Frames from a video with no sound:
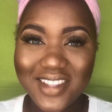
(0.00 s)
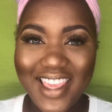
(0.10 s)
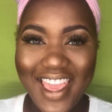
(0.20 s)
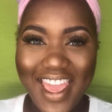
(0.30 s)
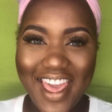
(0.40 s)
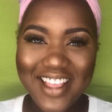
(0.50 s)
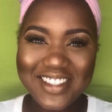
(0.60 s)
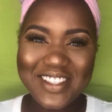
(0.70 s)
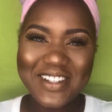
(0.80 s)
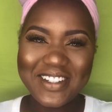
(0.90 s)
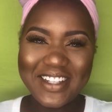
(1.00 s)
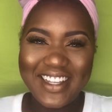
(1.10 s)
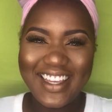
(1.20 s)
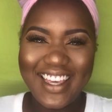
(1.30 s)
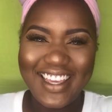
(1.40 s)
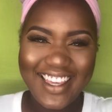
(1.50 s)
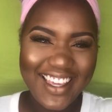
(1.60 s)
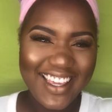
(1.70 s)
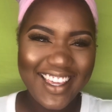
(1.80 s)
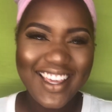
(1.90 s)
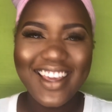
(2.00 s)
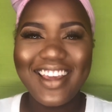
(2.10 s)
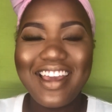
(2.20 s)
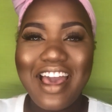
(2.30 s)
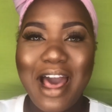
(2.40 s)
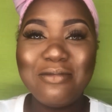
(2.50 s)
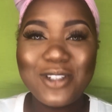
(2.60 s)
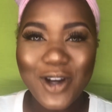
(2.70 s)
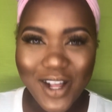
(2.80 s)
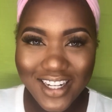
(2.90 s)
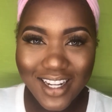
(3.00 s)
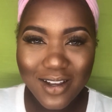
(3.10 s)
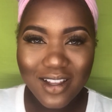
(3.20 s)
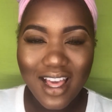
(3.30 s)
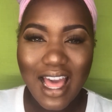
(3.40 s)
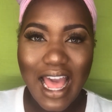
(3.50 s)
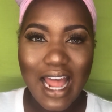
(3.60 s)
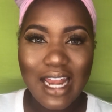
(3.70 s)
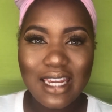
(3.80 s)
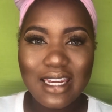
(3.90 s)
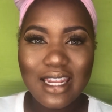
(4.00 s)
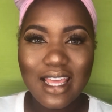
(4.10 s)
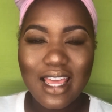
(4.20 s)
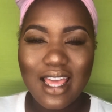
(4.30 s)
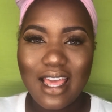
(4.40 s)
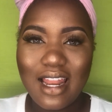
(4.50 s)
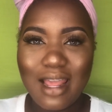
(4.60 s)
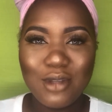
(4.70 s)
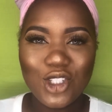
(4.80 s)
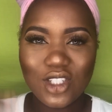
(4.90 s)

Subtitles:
Yeah, so I'm done, and let me